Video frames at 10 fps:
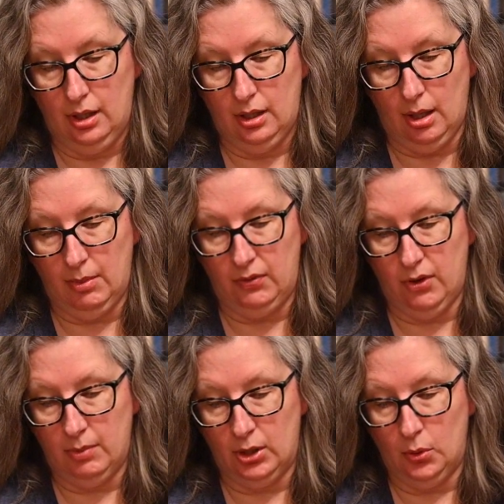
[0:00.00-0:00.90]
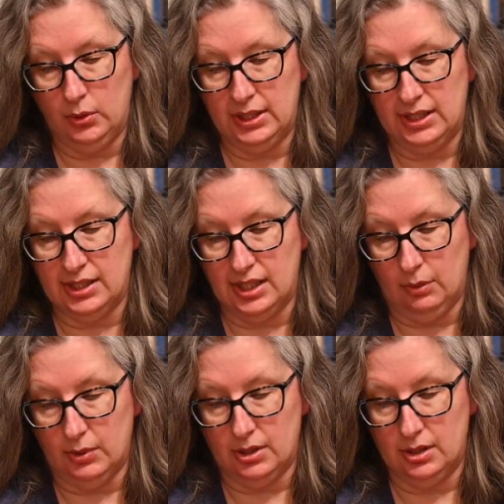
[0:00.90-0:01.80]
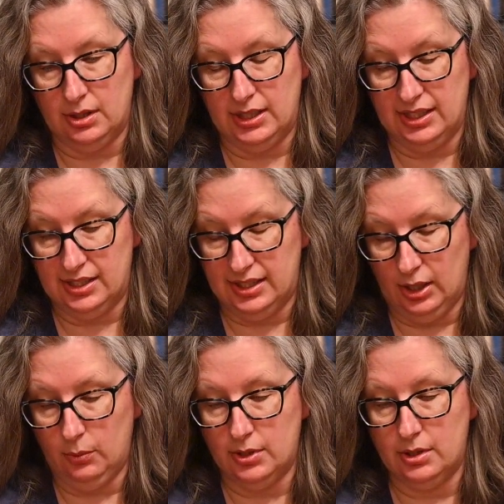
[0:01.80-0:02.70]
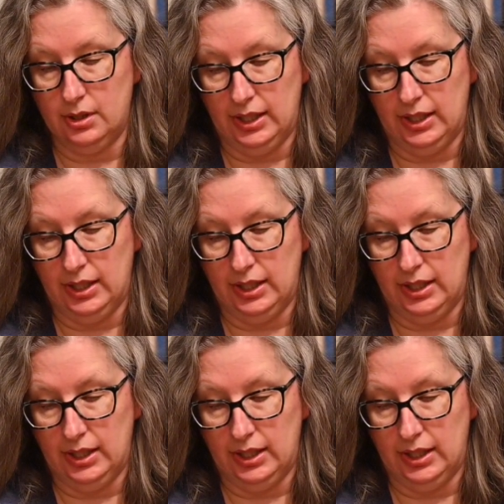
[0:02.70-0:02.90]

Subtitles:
Coming from an old and distinguished